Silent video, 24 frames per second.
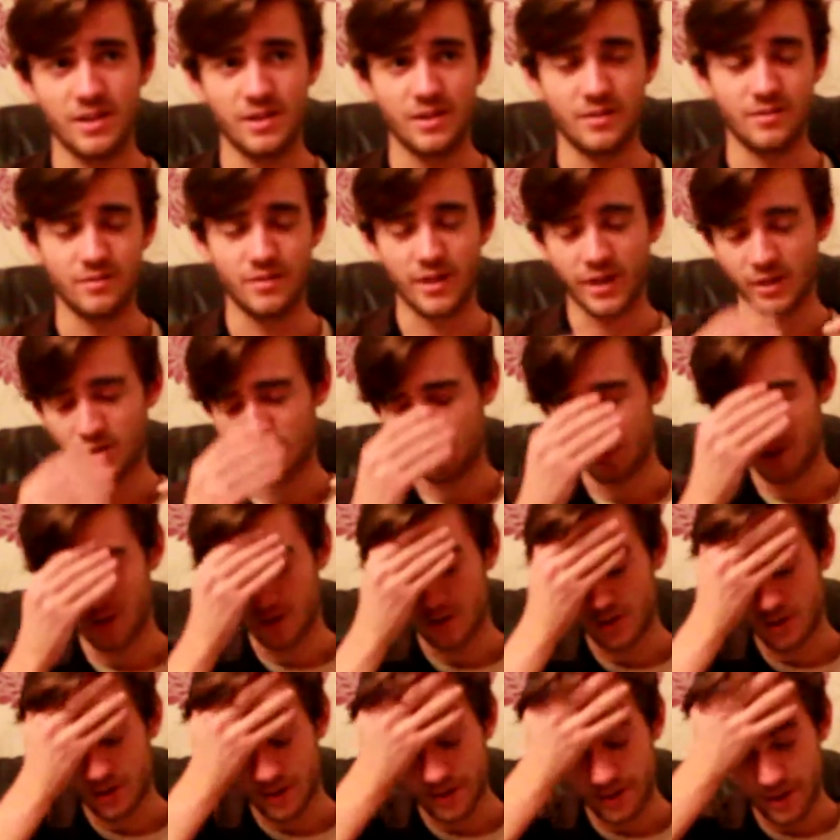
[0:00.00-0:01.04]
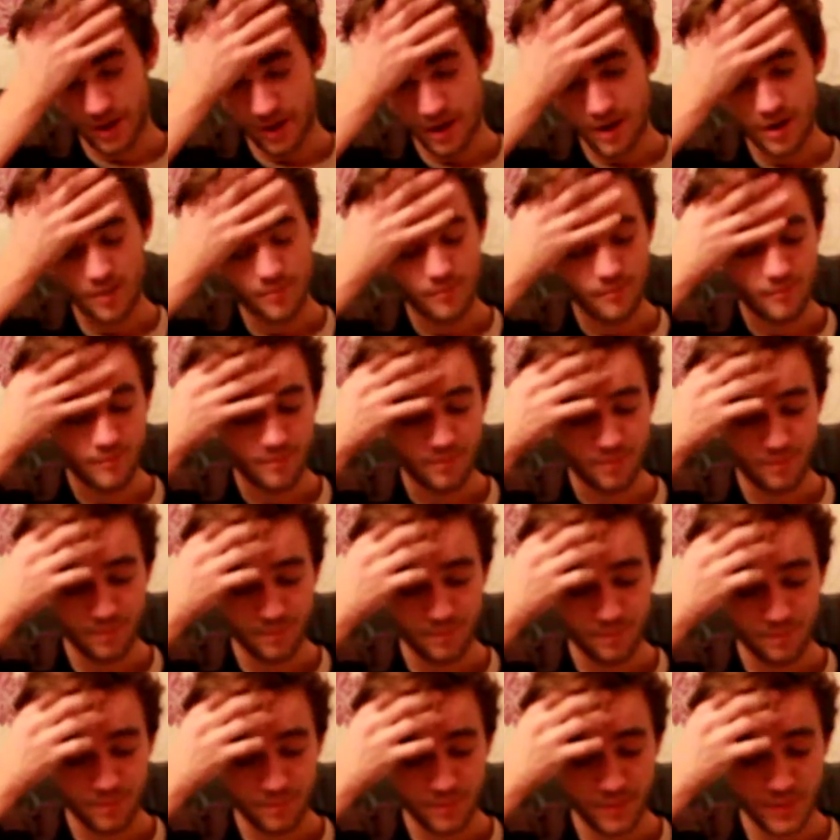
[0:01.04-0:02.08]
and factor a lot.
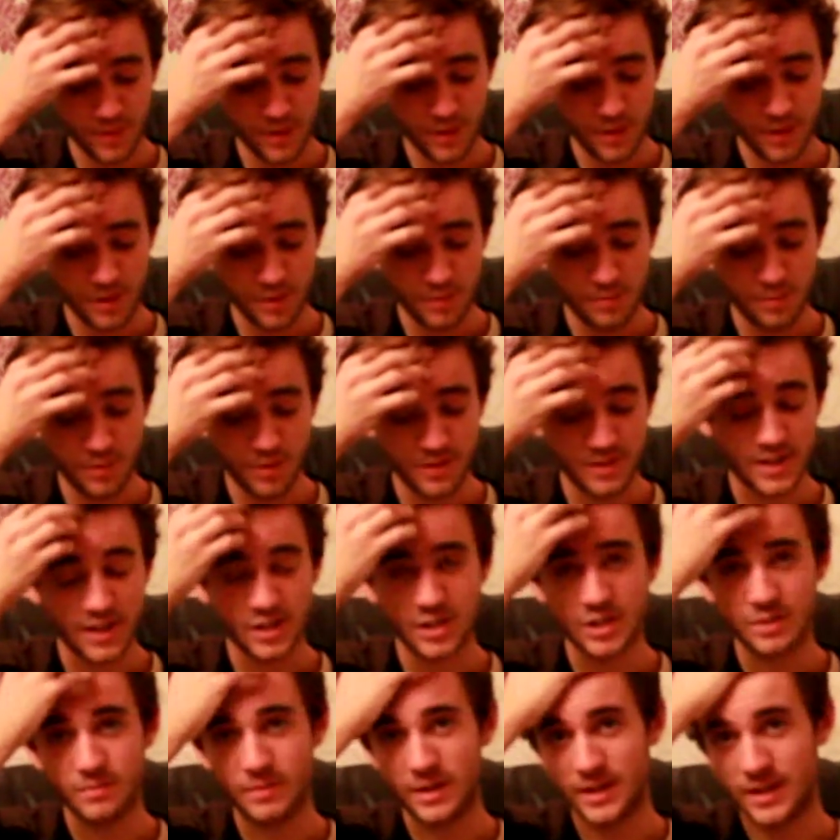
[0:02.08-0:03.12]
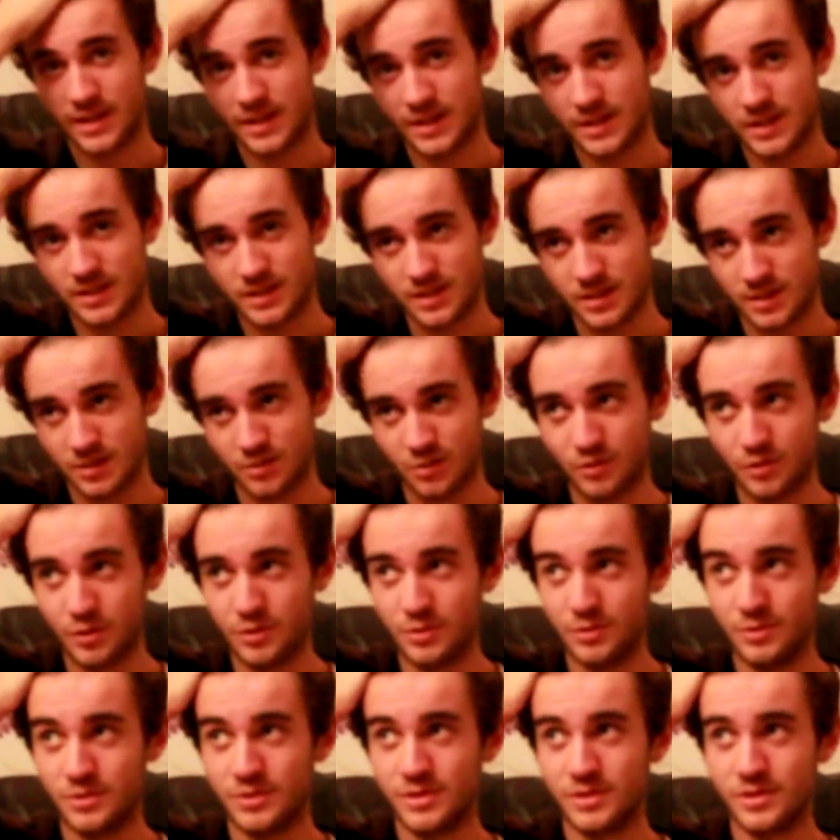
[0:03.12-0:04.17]
But this actually makes the
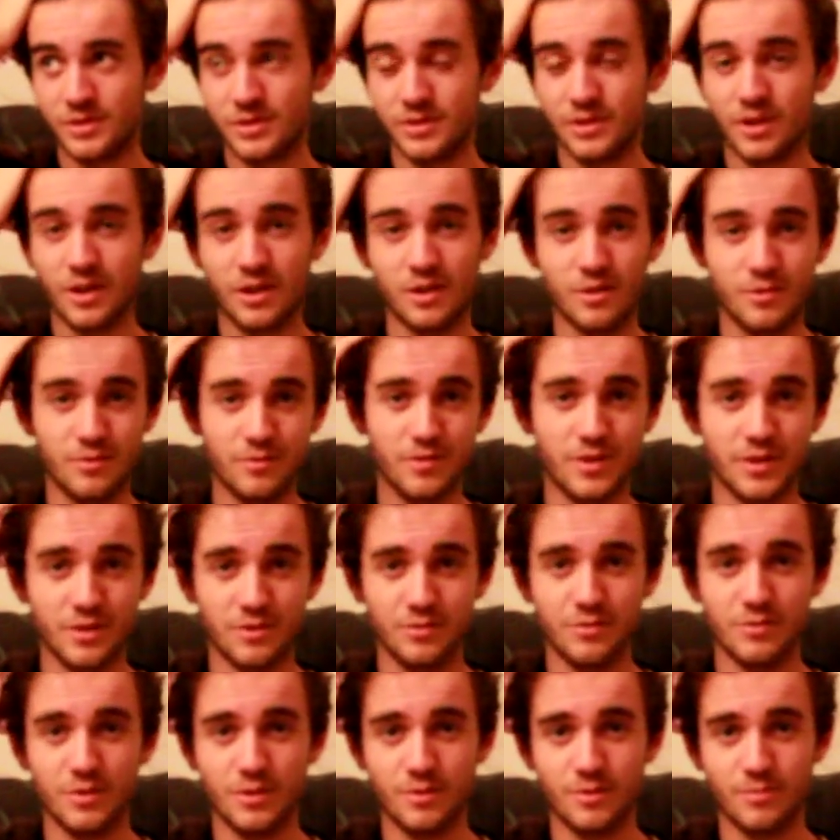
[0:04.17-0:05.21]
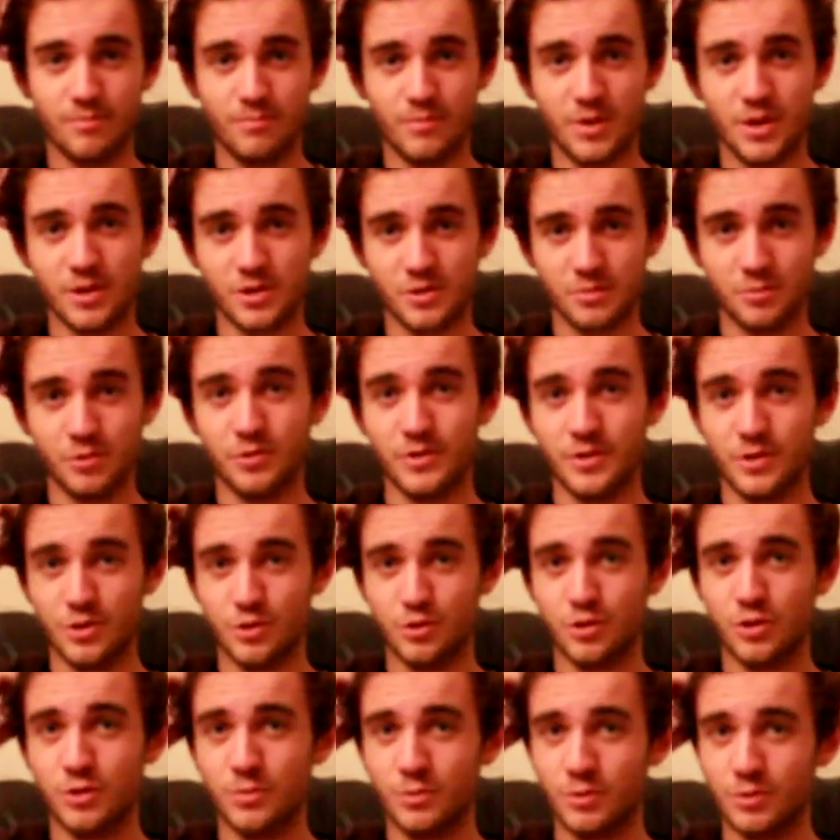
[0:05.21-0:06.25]
reviews, I feel, much more
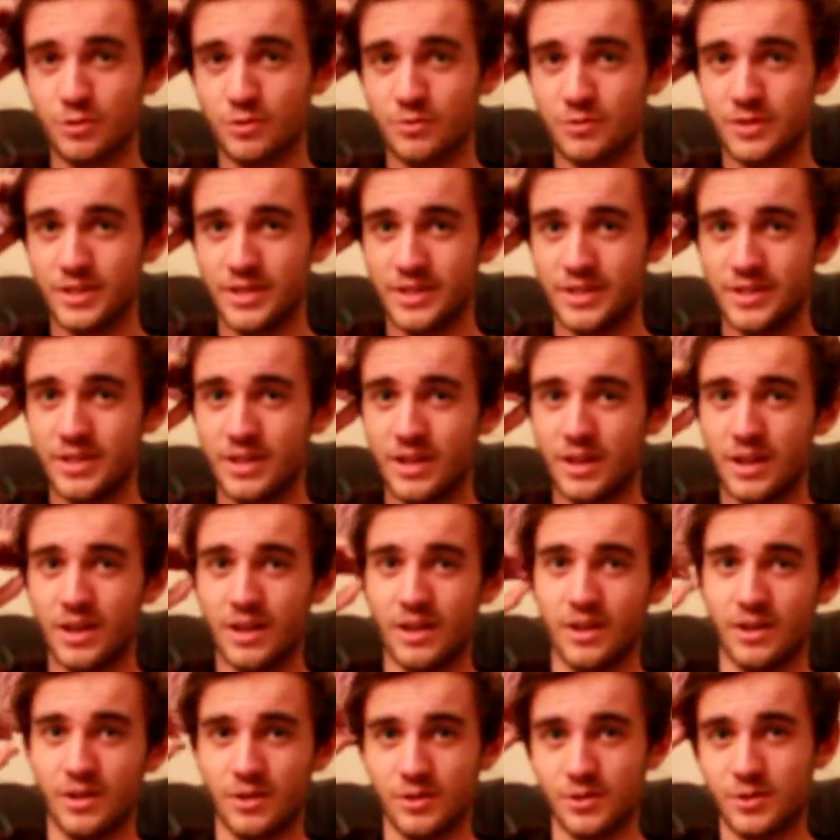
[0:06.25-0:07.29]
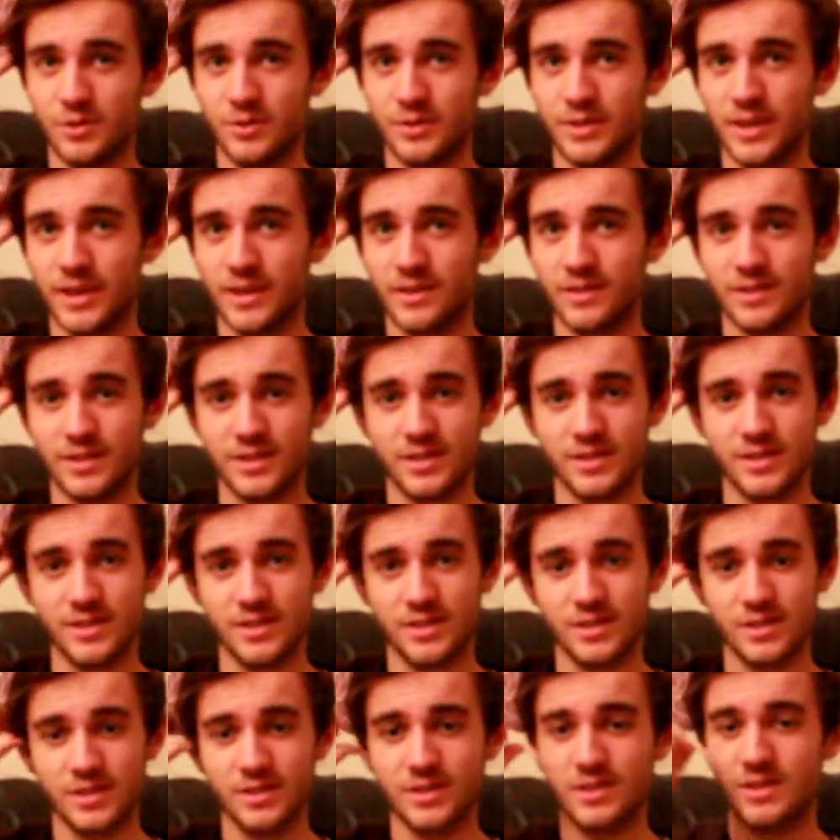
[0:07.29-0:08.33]
enjoyable to read, because you get
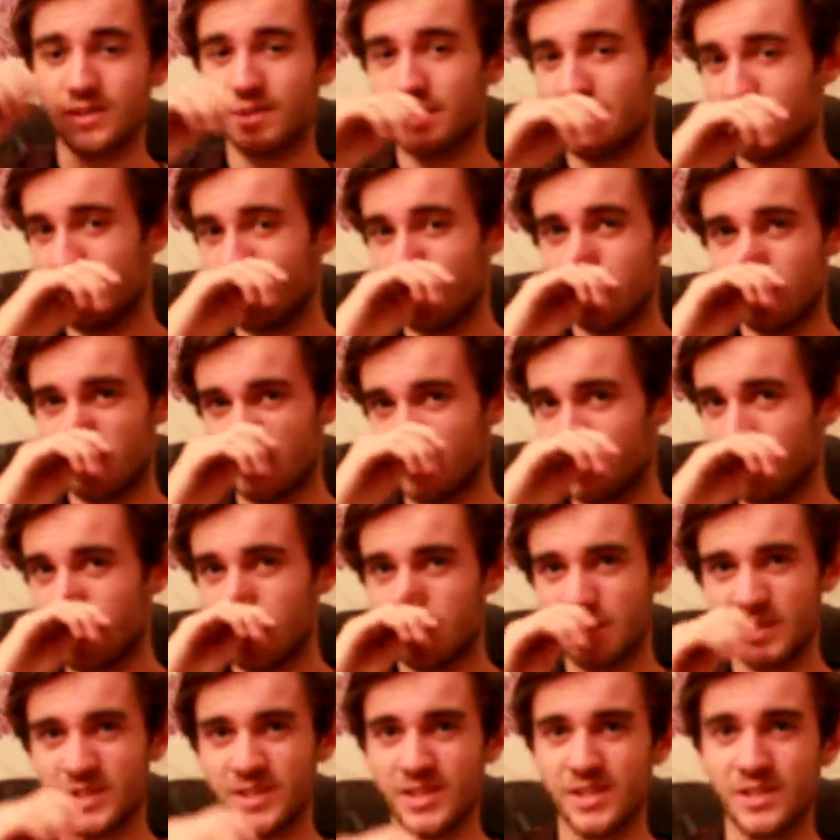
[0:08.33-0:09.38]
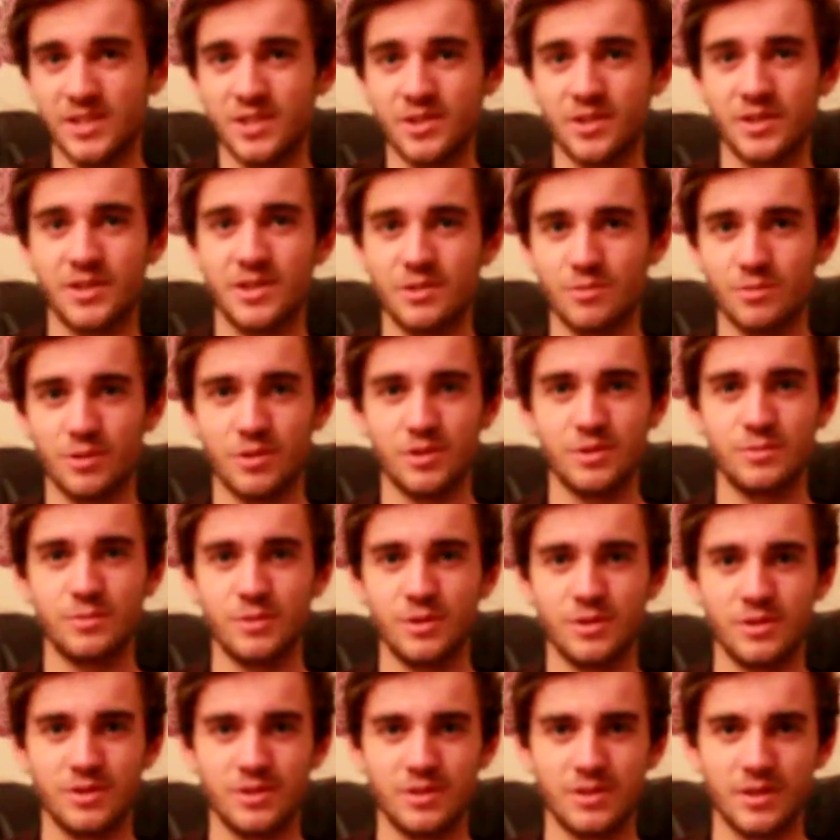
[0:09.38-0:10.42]
this insight into what this
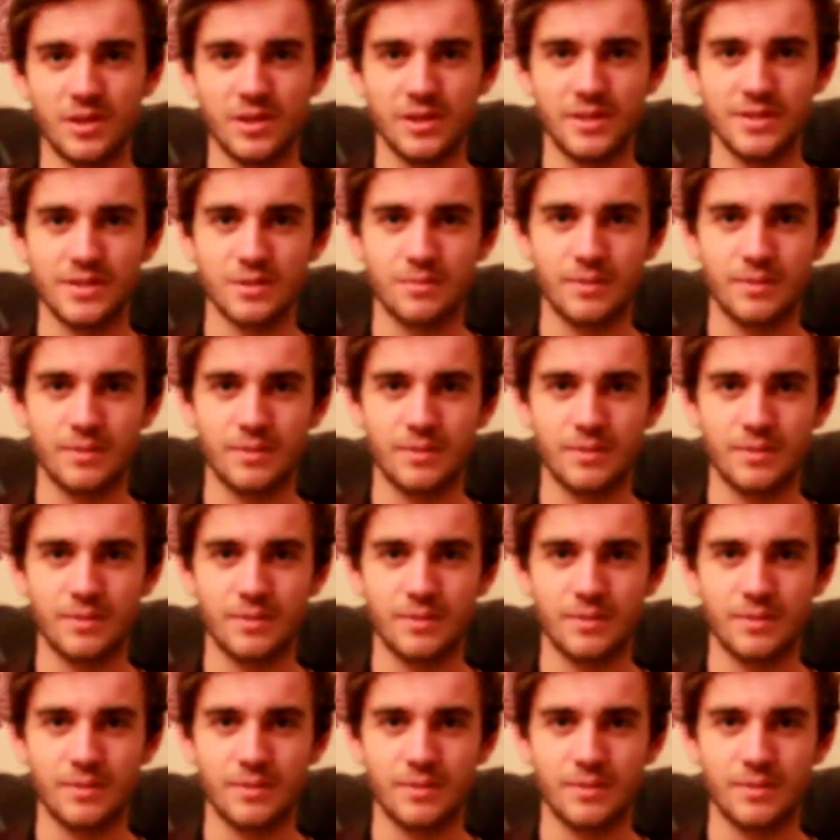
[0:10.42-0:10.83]
person likes